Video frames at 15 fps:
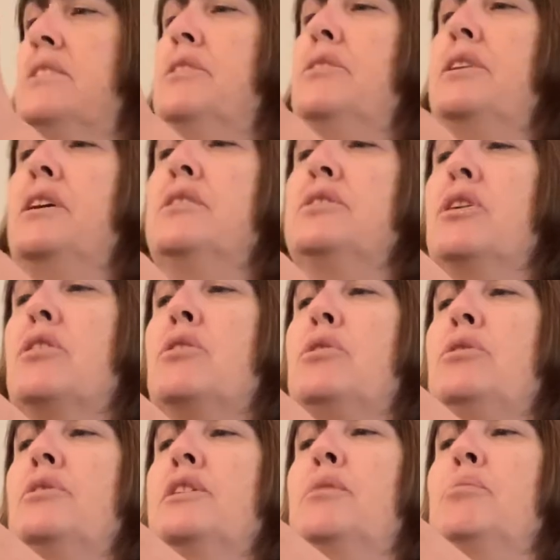So there's our
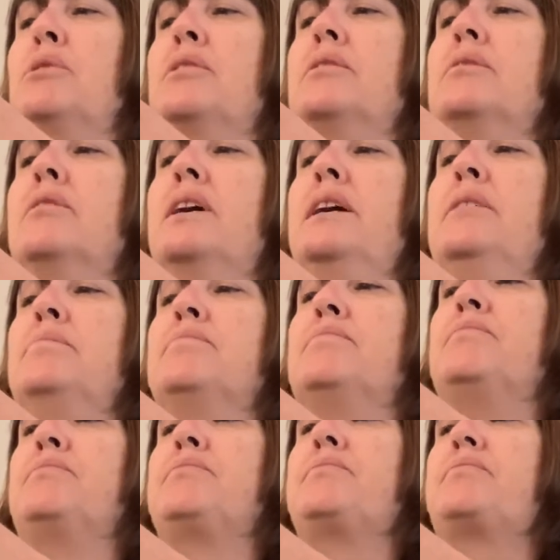whole number, right?
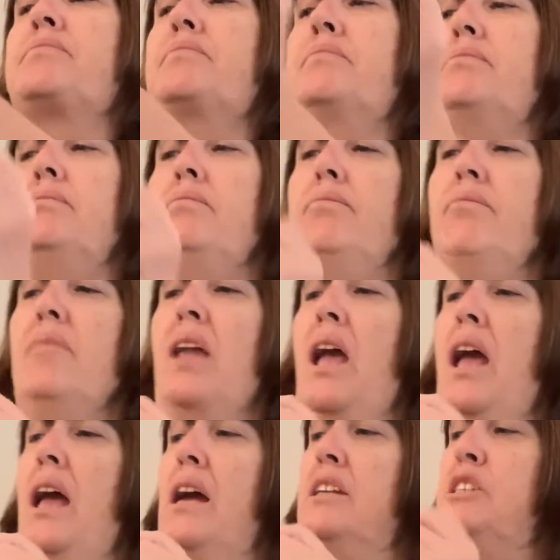
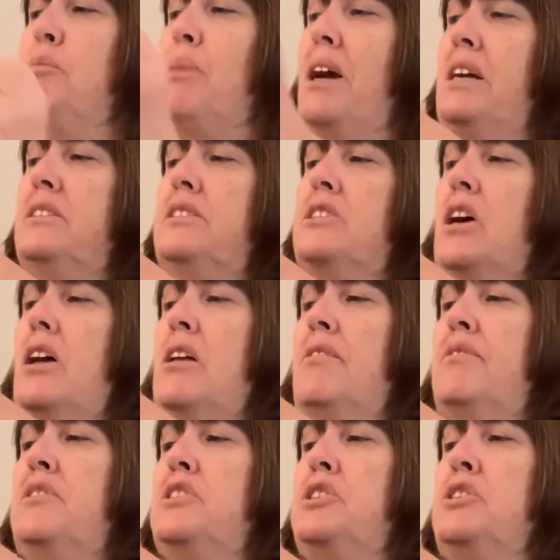And she buys a doll
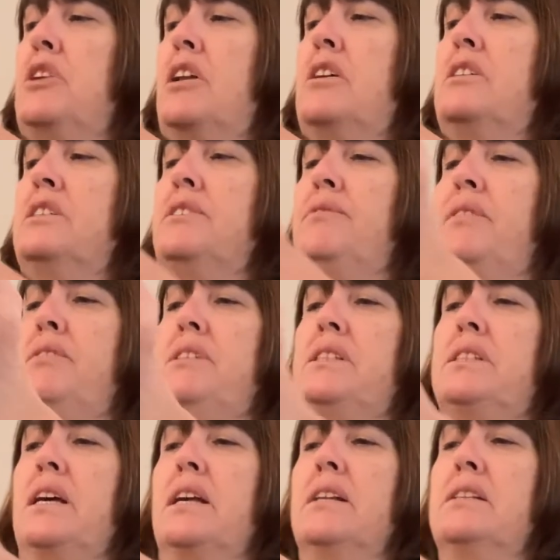for
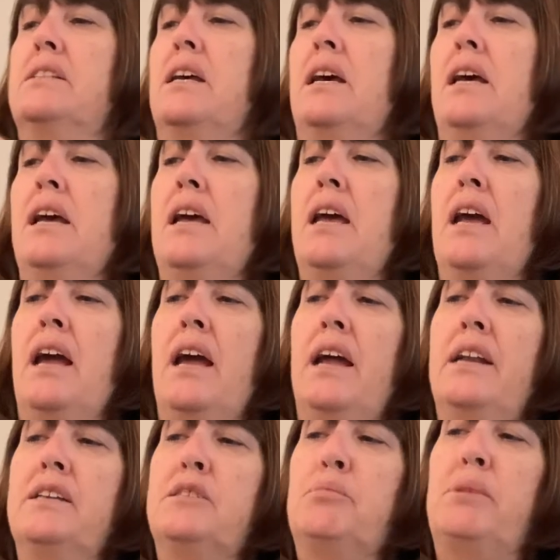$2.50
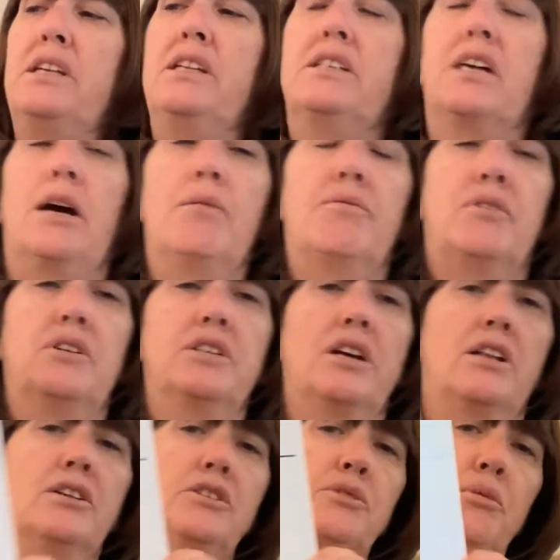and a spinning top for
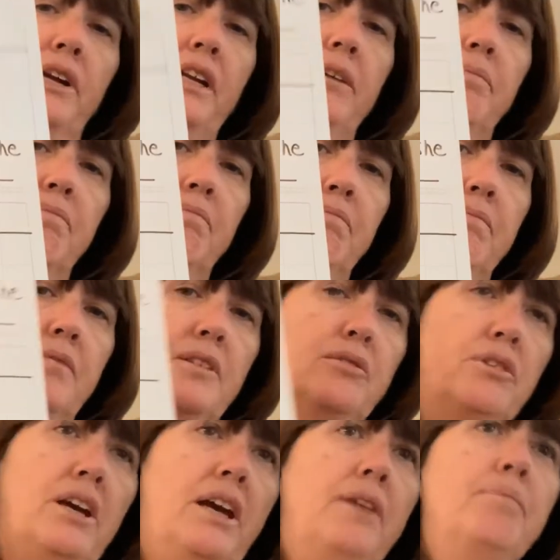$1.20.
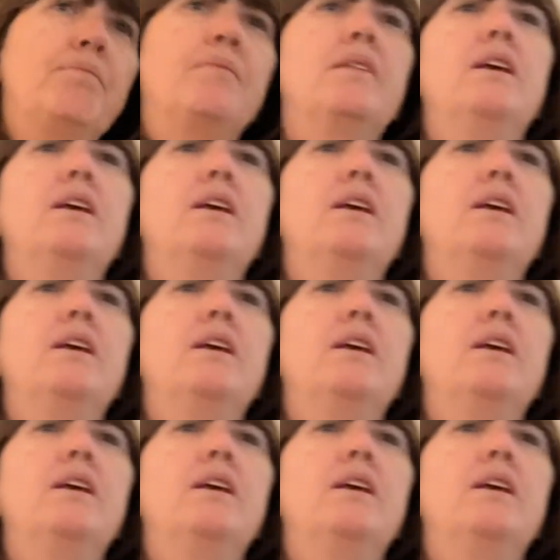Okay.